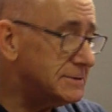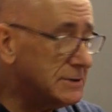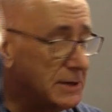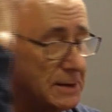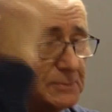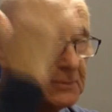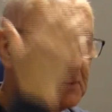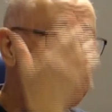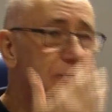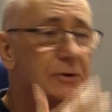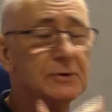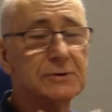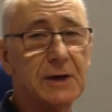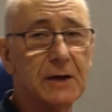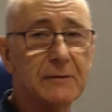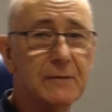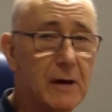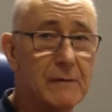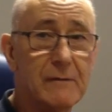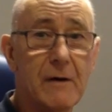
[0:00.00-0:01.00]
seems to
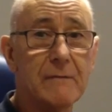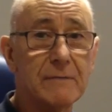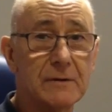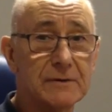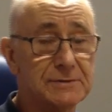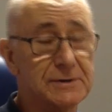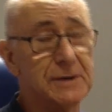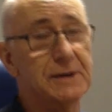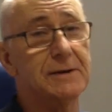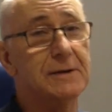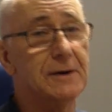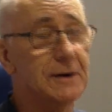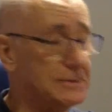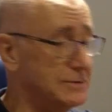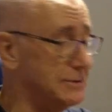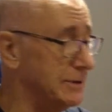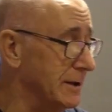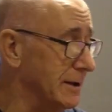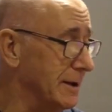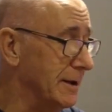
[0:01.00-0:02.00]
touch everything. I've obviously
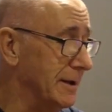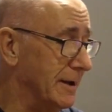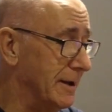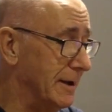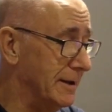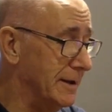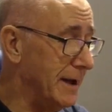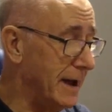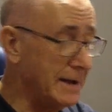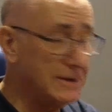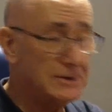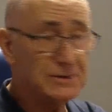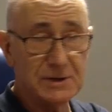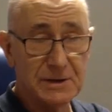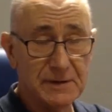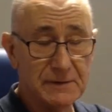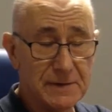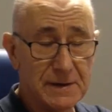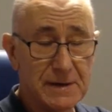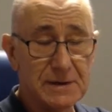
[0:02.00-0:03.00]
got an
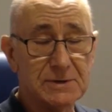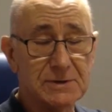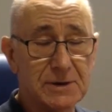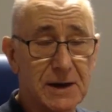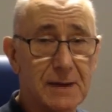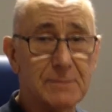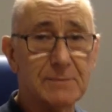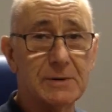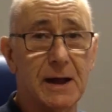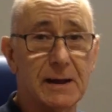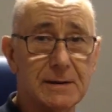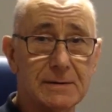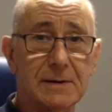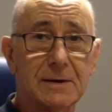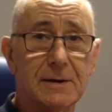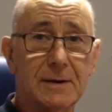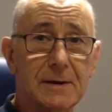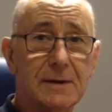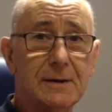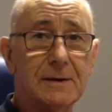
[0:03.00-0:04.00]
AGV shaped head.
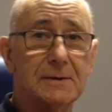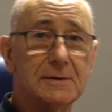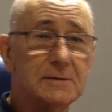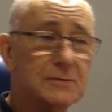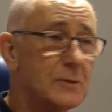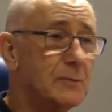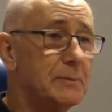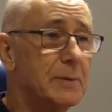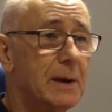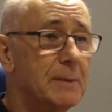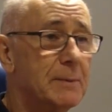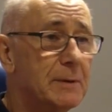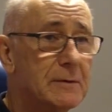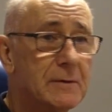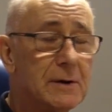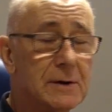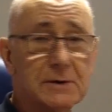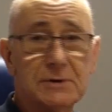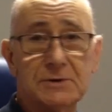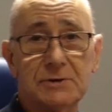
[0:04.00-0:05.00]
Some people
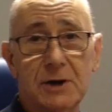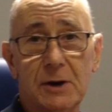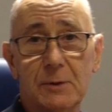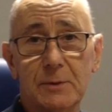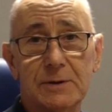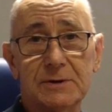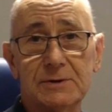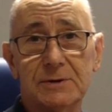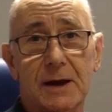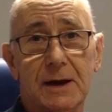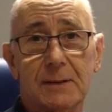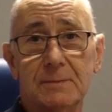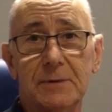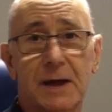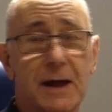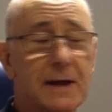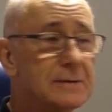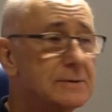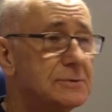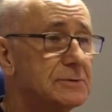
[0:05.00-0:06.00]
have got a showy
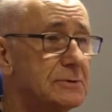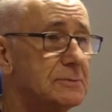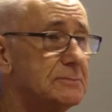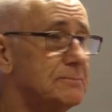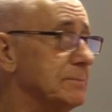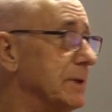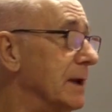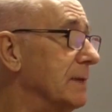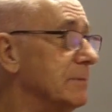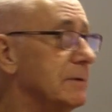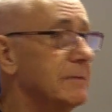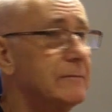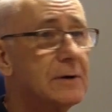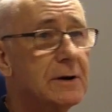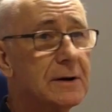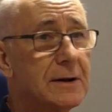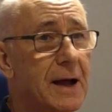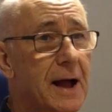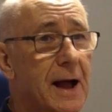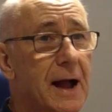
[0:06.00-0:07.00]
shaped head, some people have
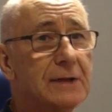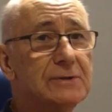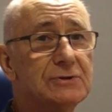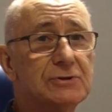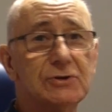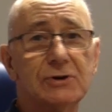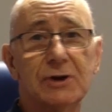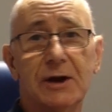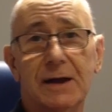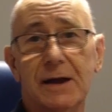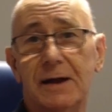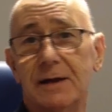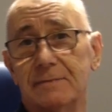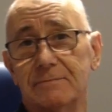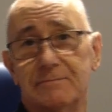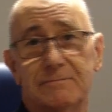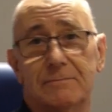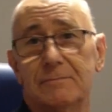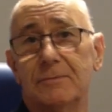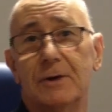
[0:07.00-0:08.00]
got a HJ,
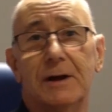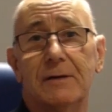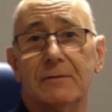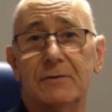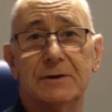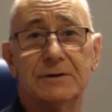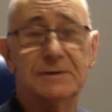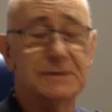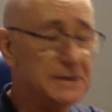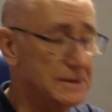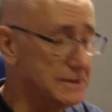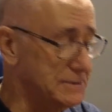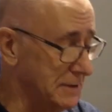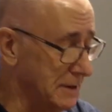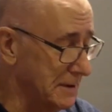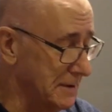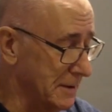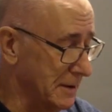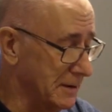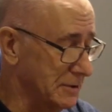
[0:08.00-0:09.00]
whatever it is,
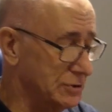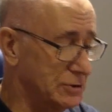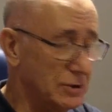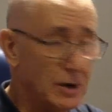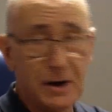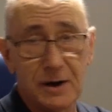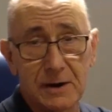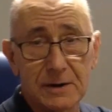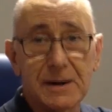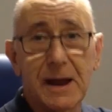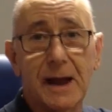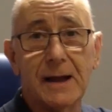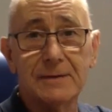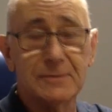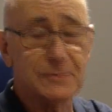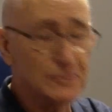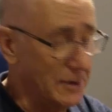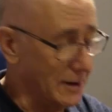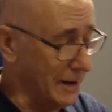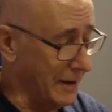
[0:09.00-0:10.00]
shark
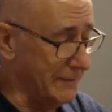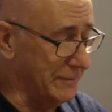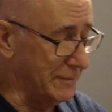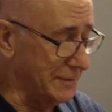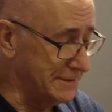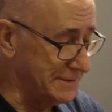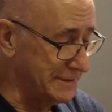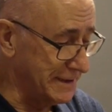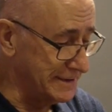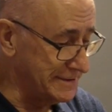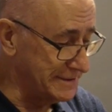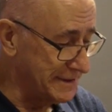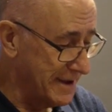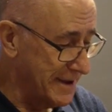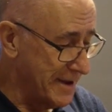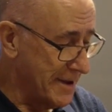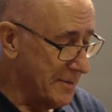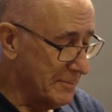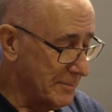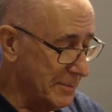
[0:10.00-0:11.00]
head, whatever it is,
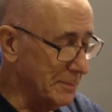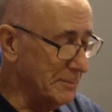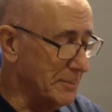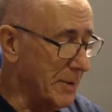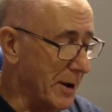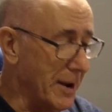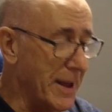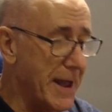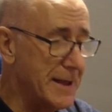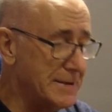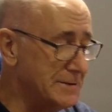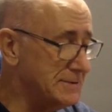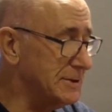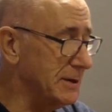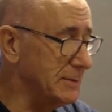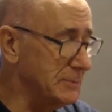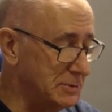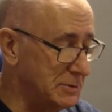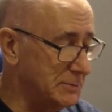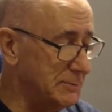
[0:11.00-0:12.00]
but my head
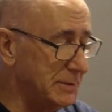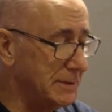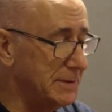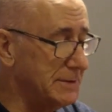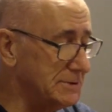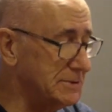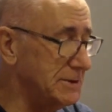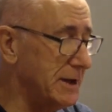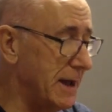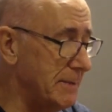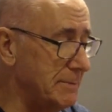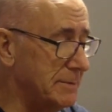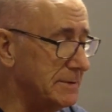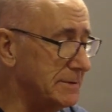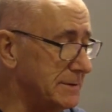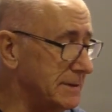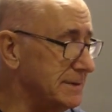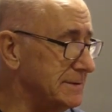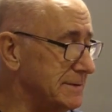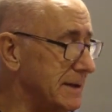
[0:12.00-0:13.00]
seems to be the shape of
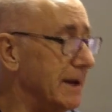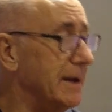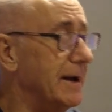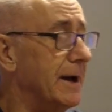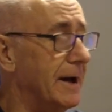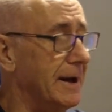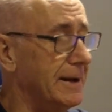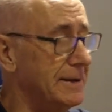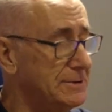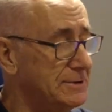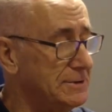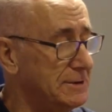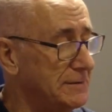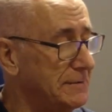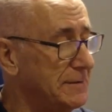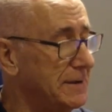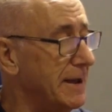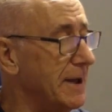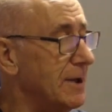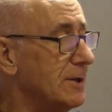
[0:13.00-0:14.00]
these
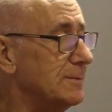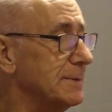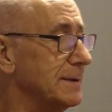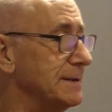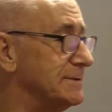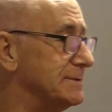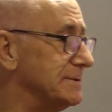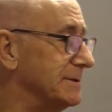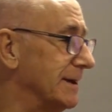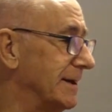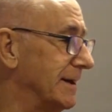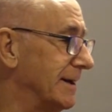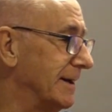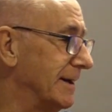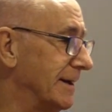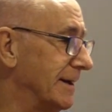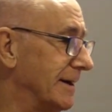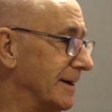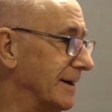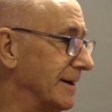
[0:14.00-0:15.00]
AGV helmets.
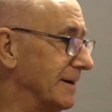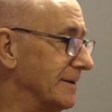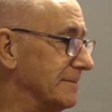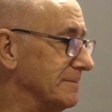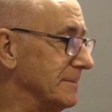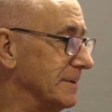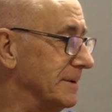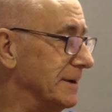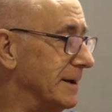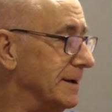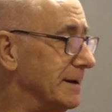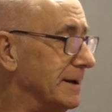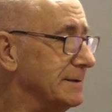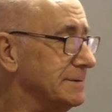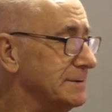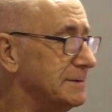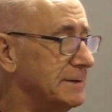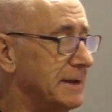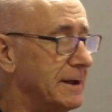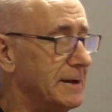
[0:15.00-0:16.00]
And
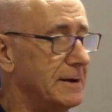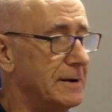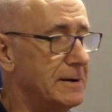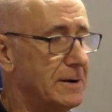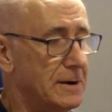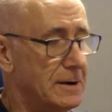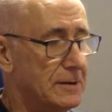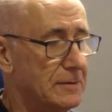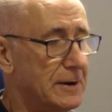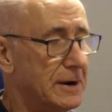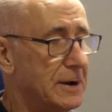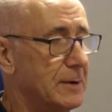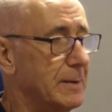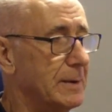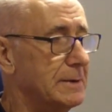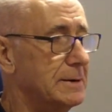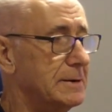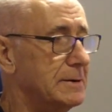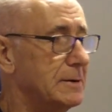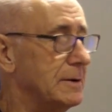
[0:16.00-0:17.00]
as I say, I can't
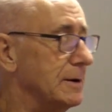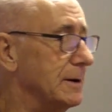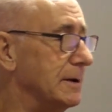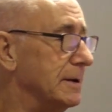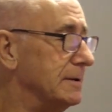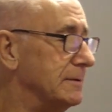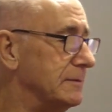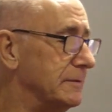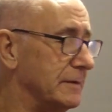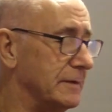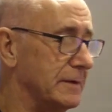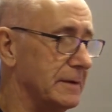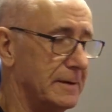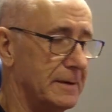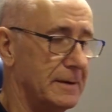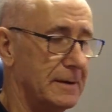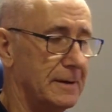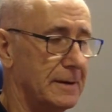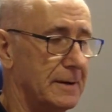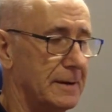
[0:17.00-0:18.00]
recommend it highly enough,
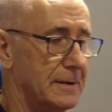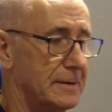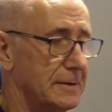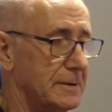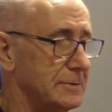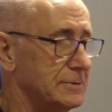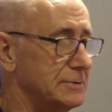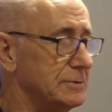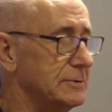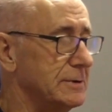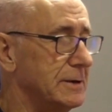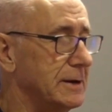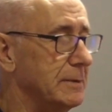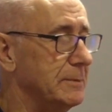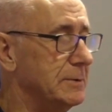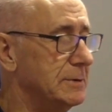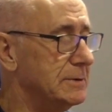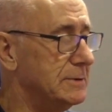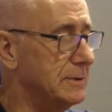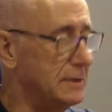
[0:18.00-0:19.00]
and I shall
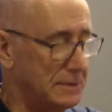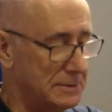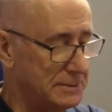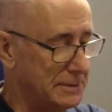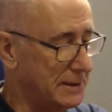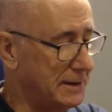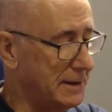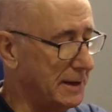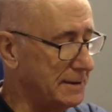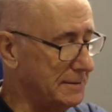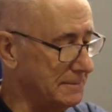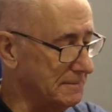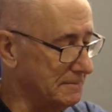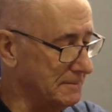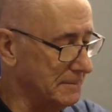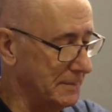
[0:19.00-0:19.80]
keep it as long as I can.